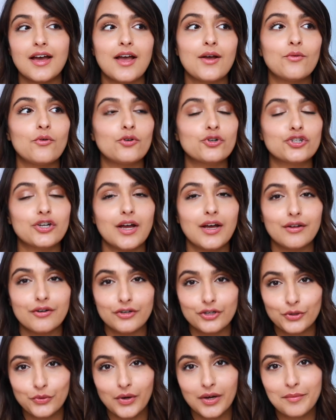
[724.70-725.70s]
I will try out a
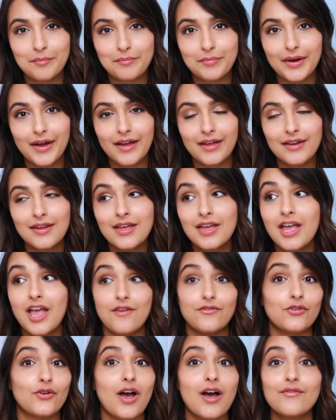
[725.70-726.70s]
new one. But
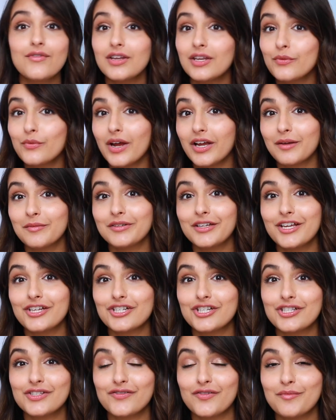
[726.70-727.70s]
if you have any
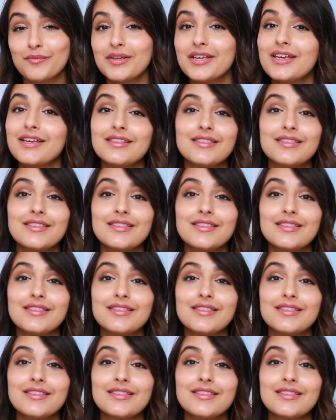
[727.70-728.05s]
recommendations for me,